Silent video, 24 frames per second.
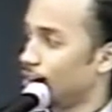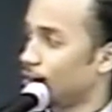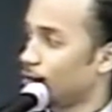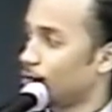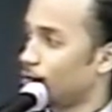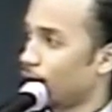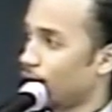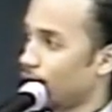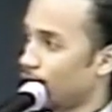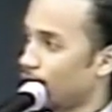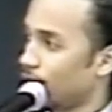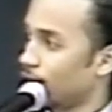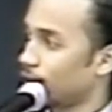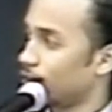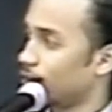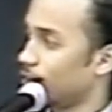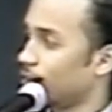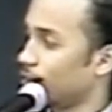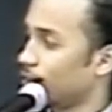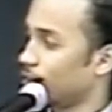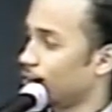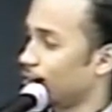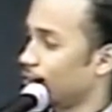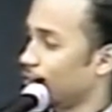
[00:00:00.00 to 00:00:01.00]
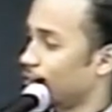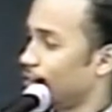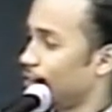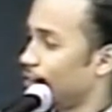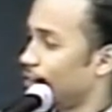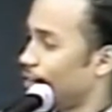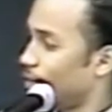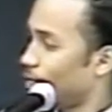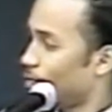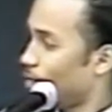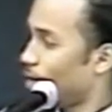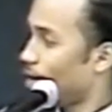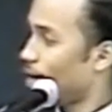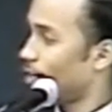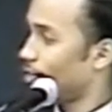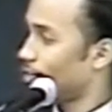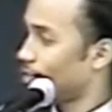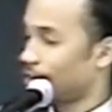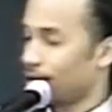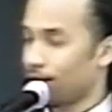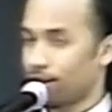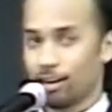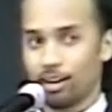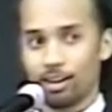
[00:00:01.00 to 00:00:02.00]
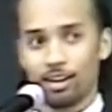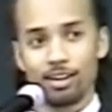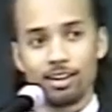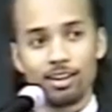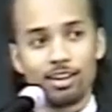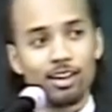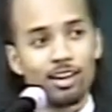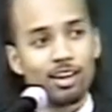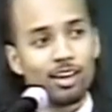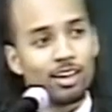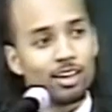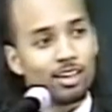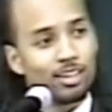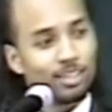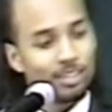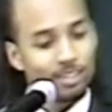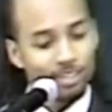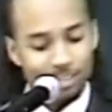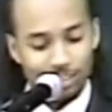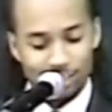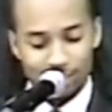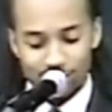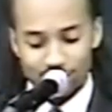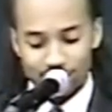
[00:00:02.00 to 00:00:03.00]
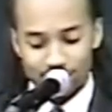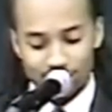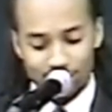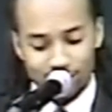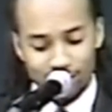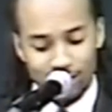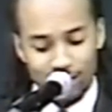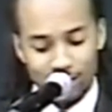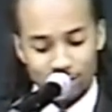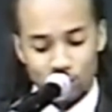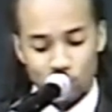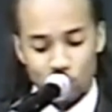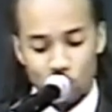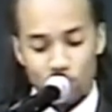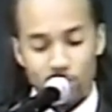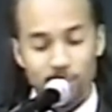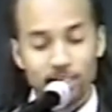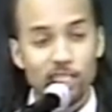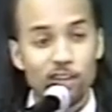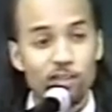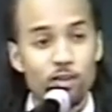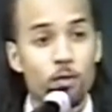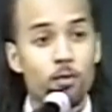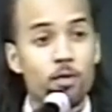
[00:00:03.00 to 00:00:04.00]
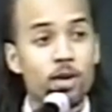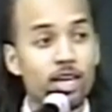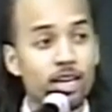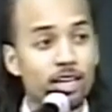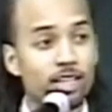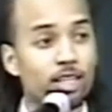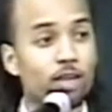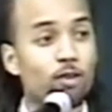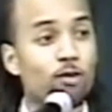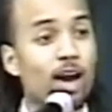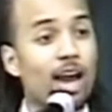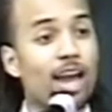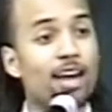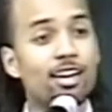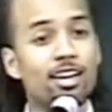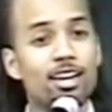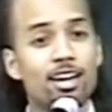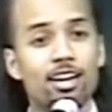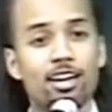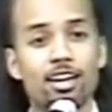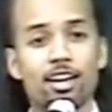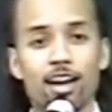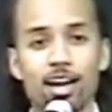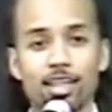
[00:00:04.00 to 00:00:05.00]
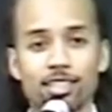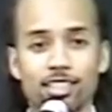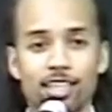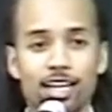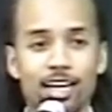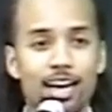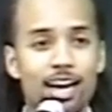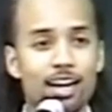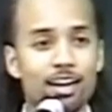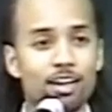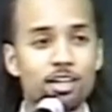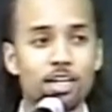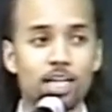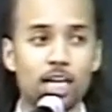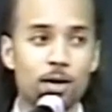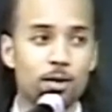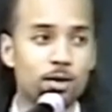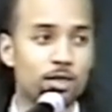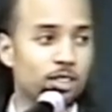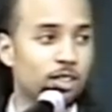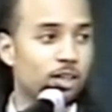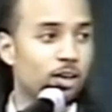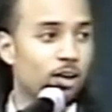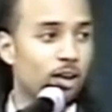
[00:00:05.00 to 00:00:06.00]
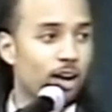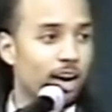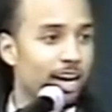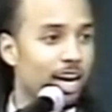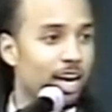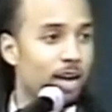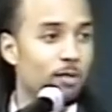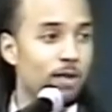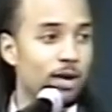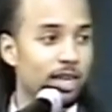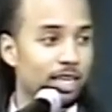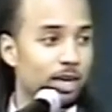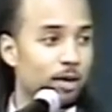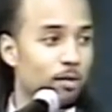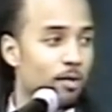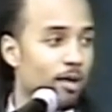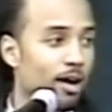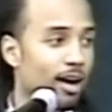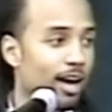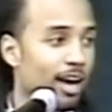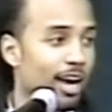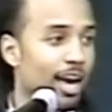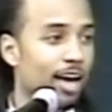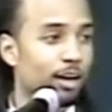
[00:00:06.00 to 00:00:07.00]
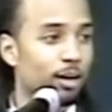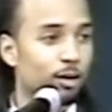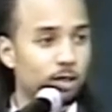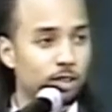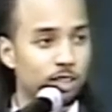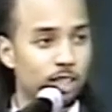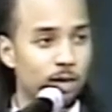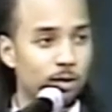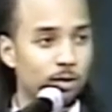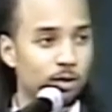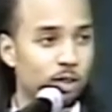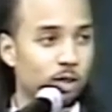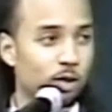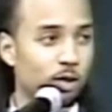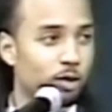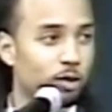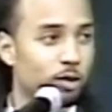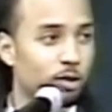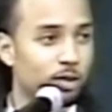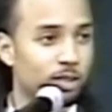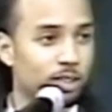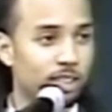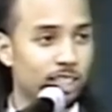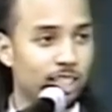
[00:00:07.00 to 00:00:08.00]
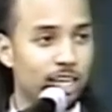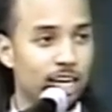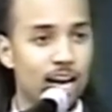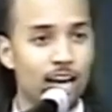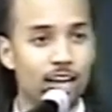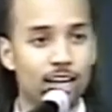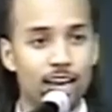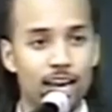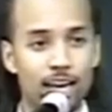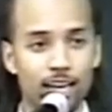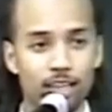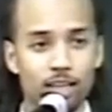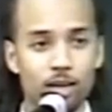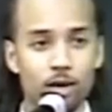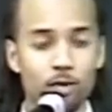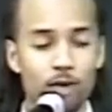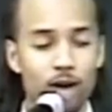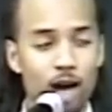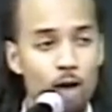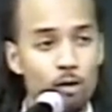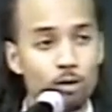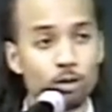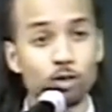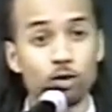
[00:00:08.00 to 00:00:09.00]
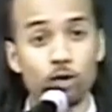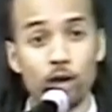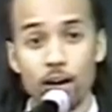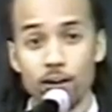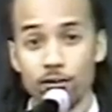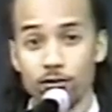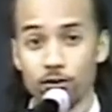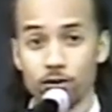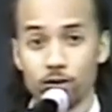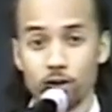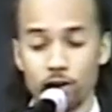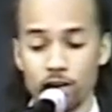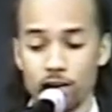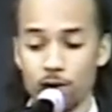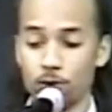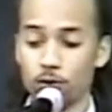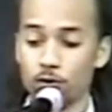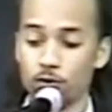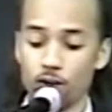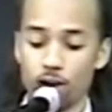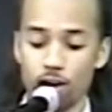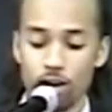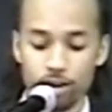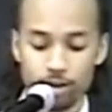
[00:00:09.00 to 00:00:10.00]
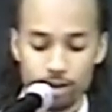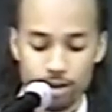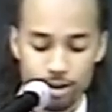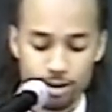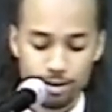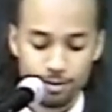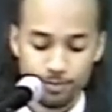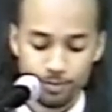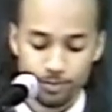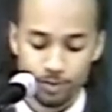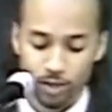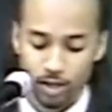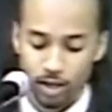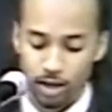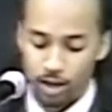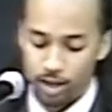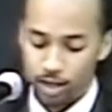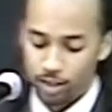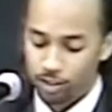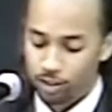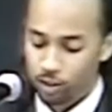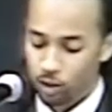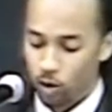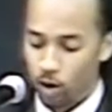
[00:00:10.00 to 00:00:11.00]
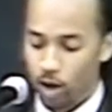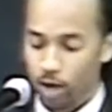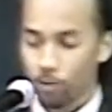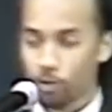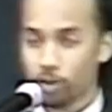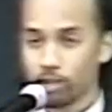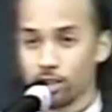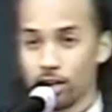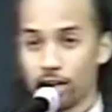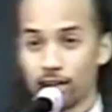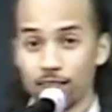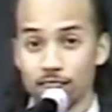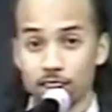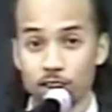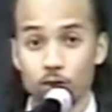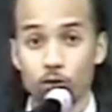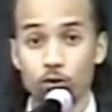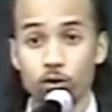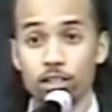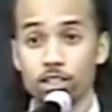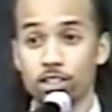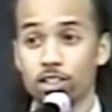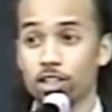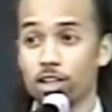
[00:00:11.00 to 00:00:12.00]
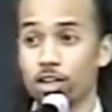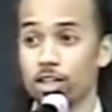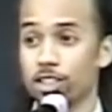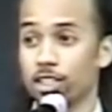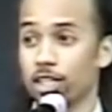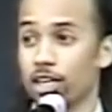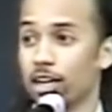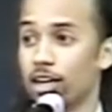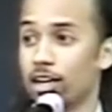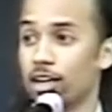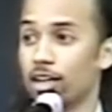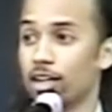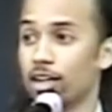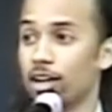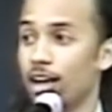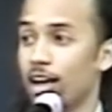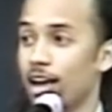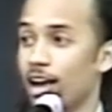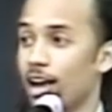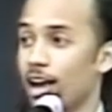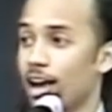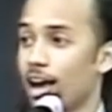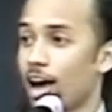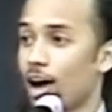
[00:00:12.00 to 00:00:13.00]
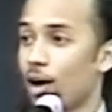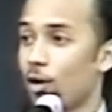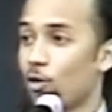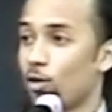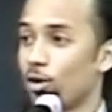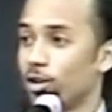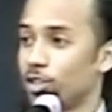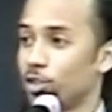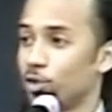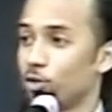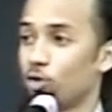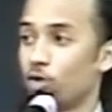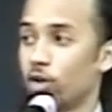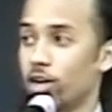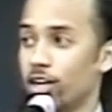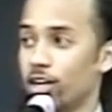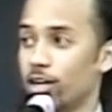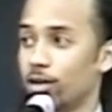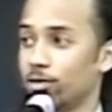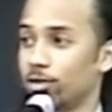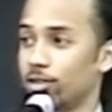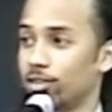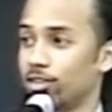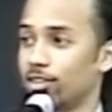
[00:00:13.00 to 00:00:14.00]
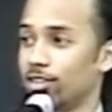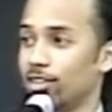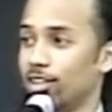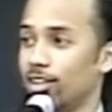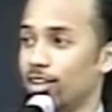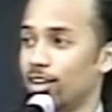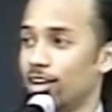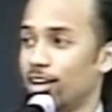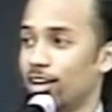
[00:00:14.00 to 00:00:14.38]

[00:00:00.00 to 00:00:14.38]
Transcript: It's a box. What? I told myself immediately, right then and there, I said, I got to hook up this car. I got to make it mine. I got to do something so you know what I'm saying, I like it. But I was grateful. Don't get me wrong now. So I did some research and I wanted some rims.